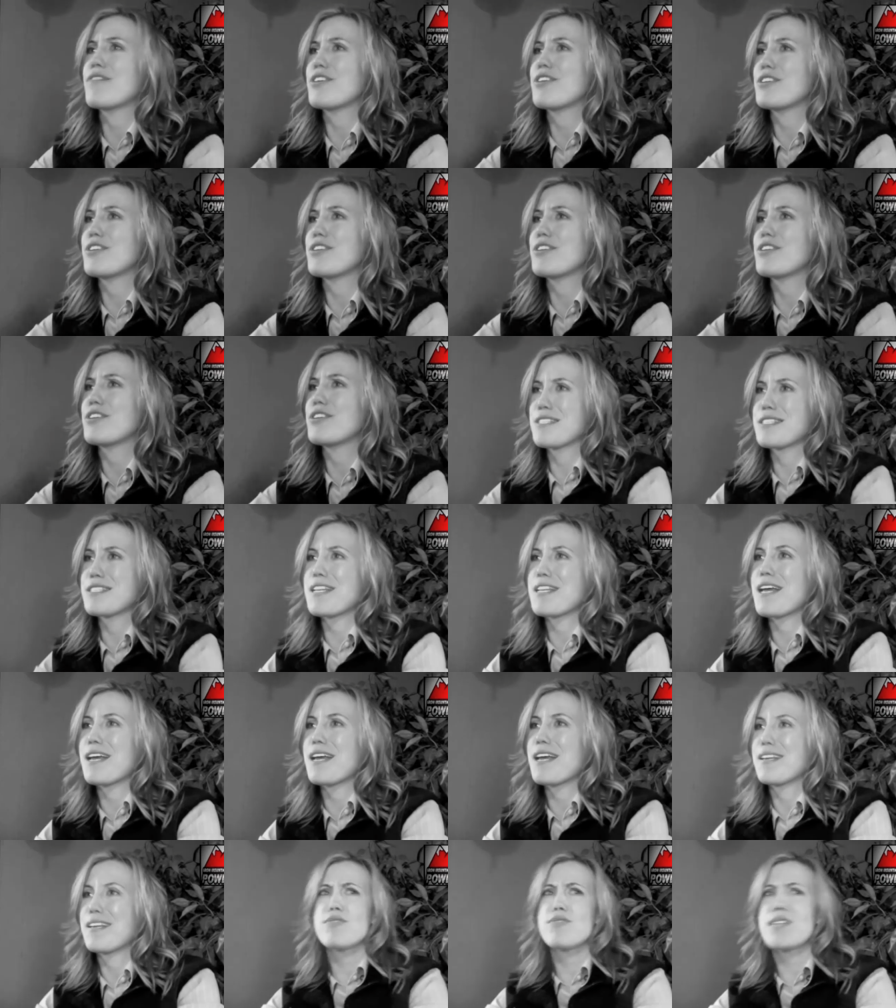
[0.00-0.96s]
good deals today.
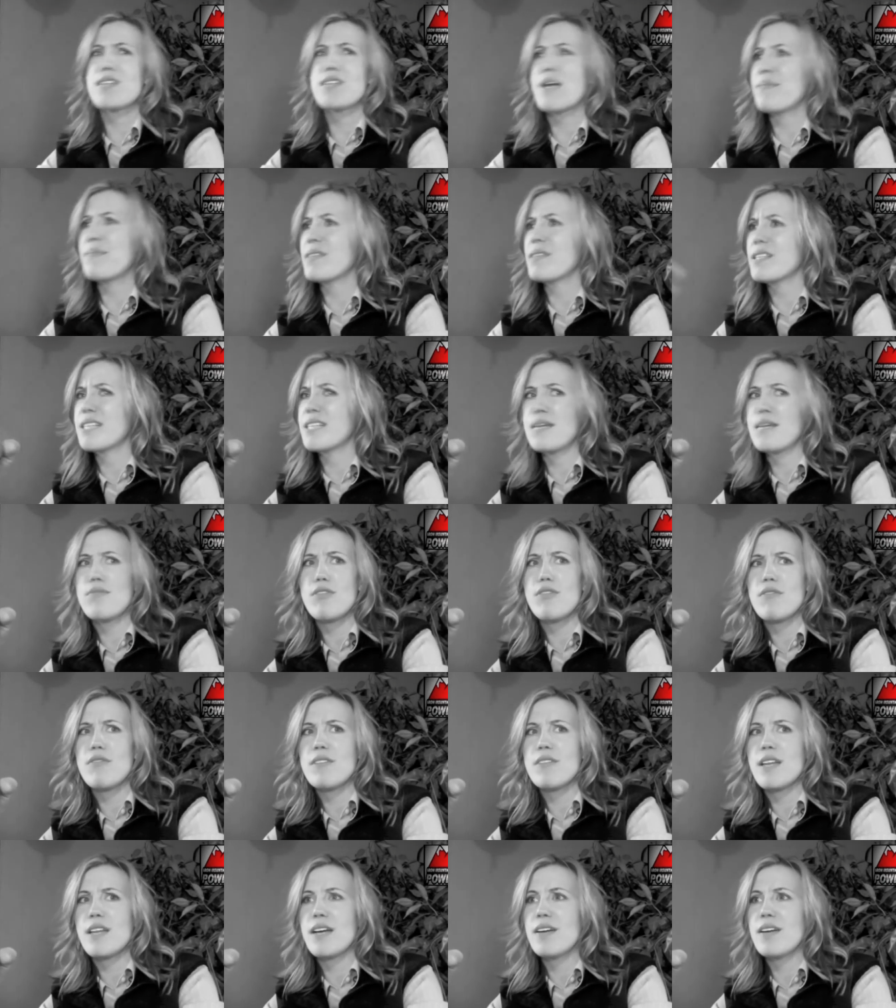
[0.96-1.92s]
Did you stop at the table
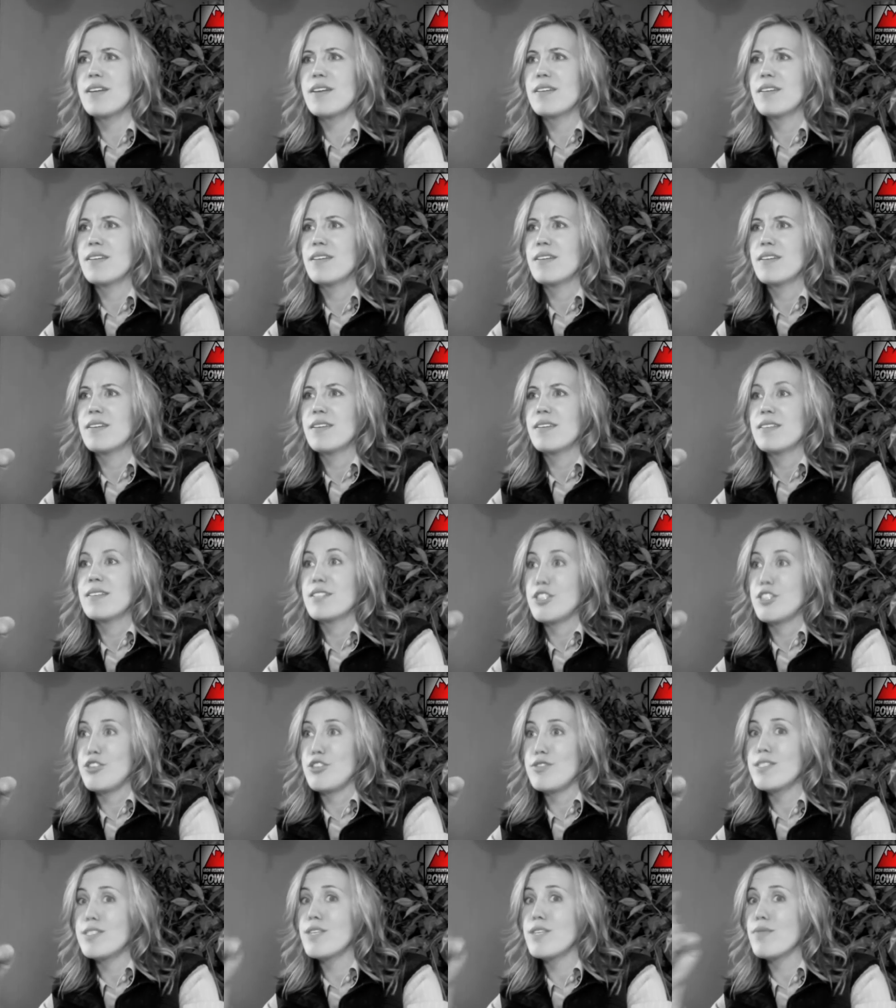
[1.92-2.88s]
over there?
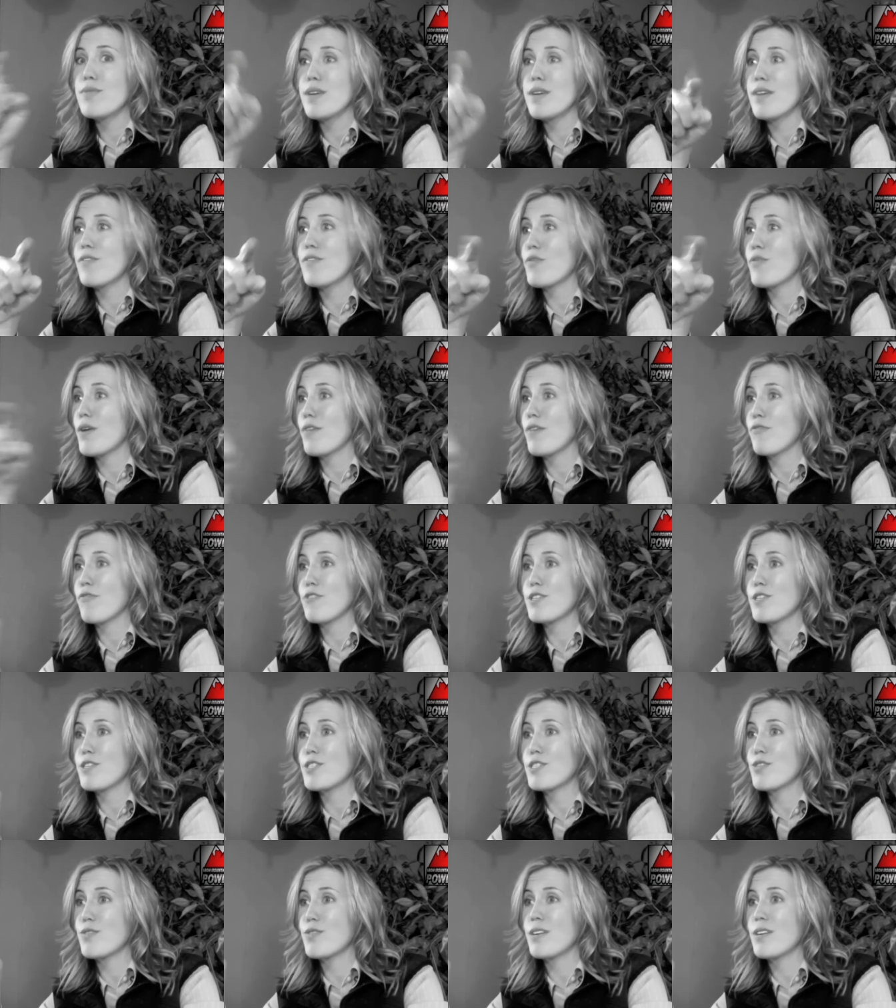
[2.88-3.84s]
Did you see we're giving away a free
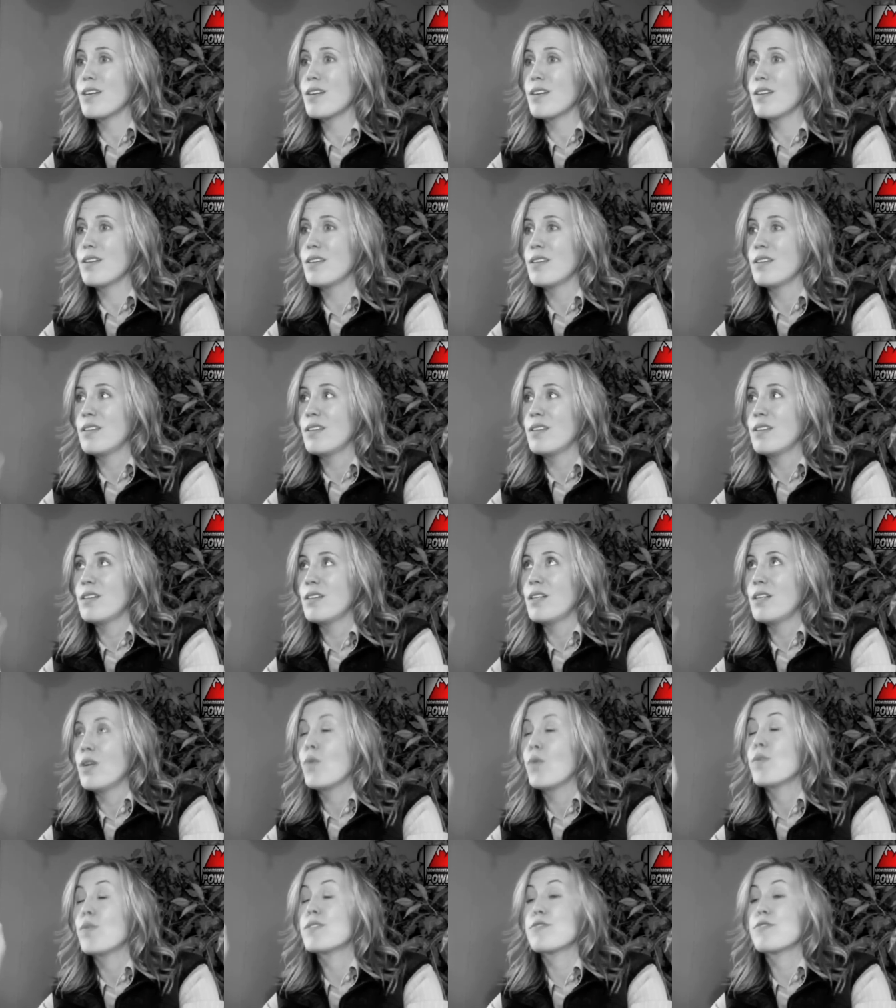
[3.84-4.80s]
scooter?
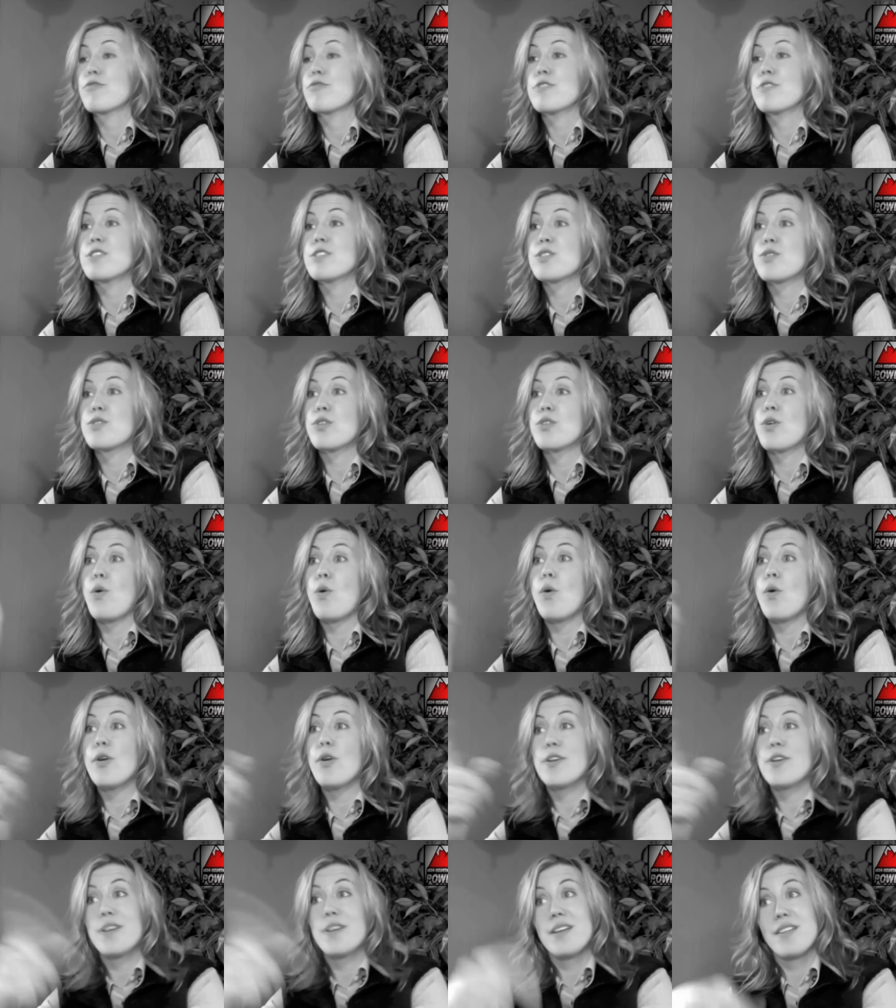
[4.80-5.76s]
what's a free scooter,
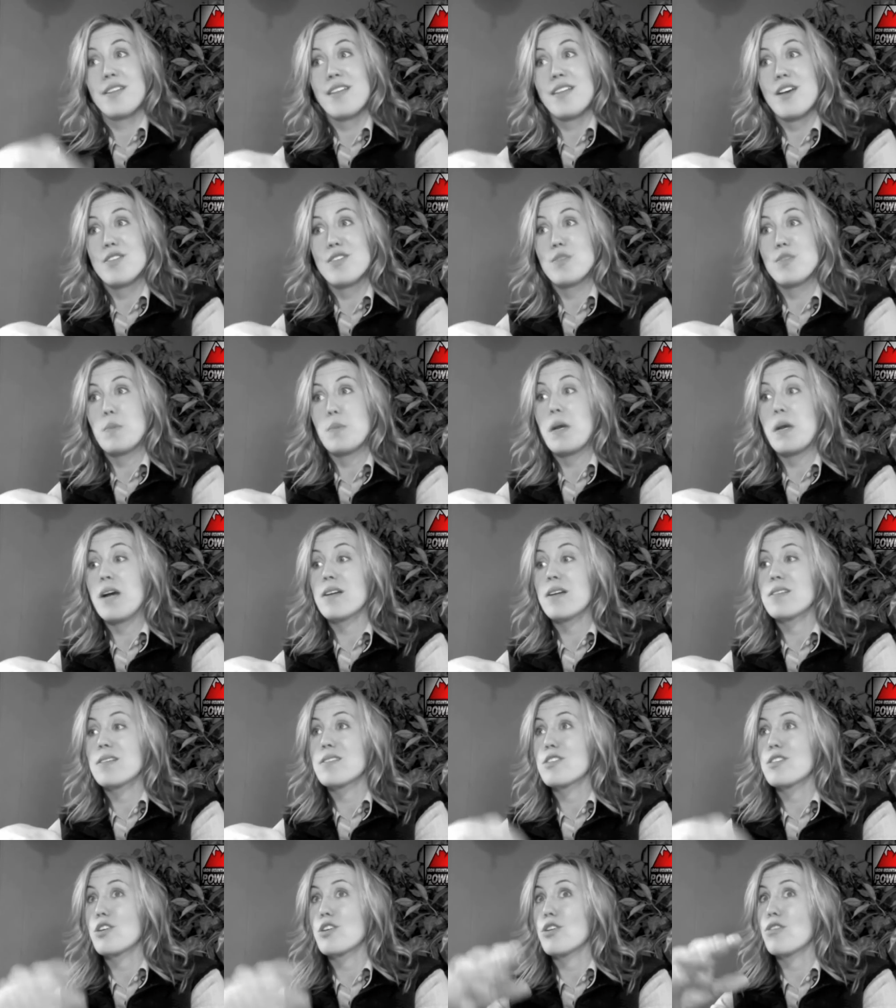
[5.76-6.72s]
or you can get a thousand
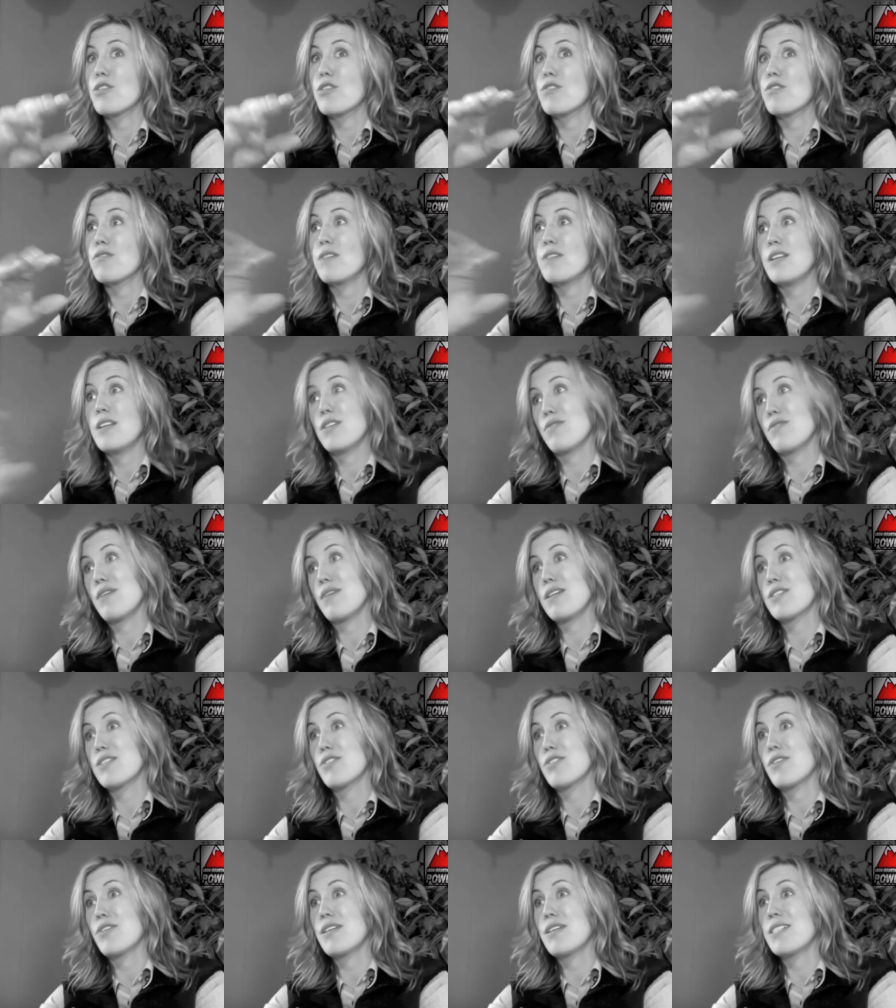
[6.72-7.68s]
bucks. So either way,
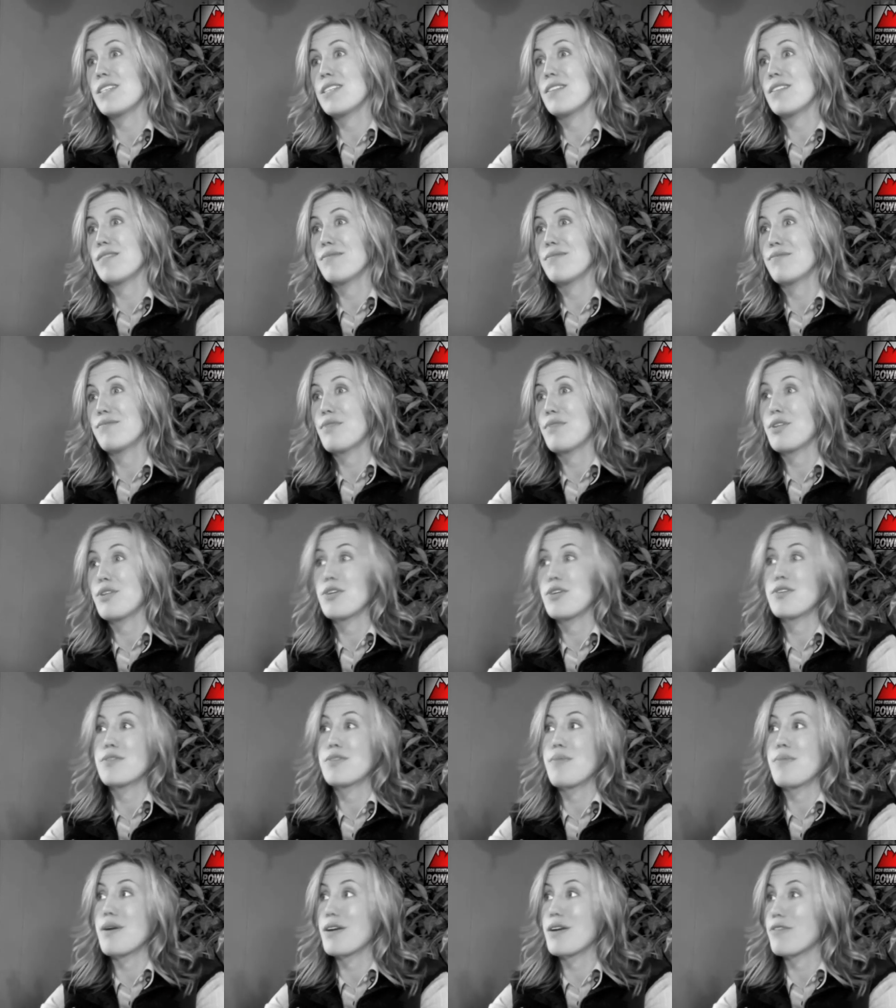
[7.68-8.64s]
it's a great deal, whether you're
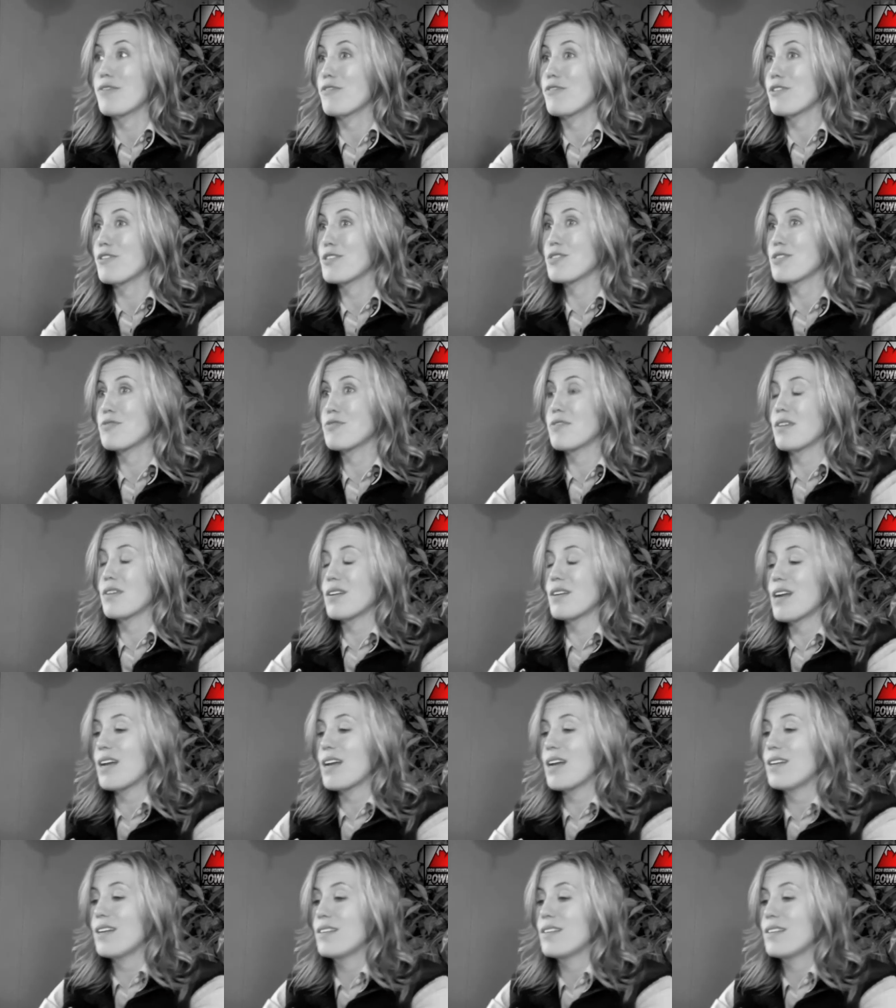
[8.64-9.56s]
in the market for a scooter or not.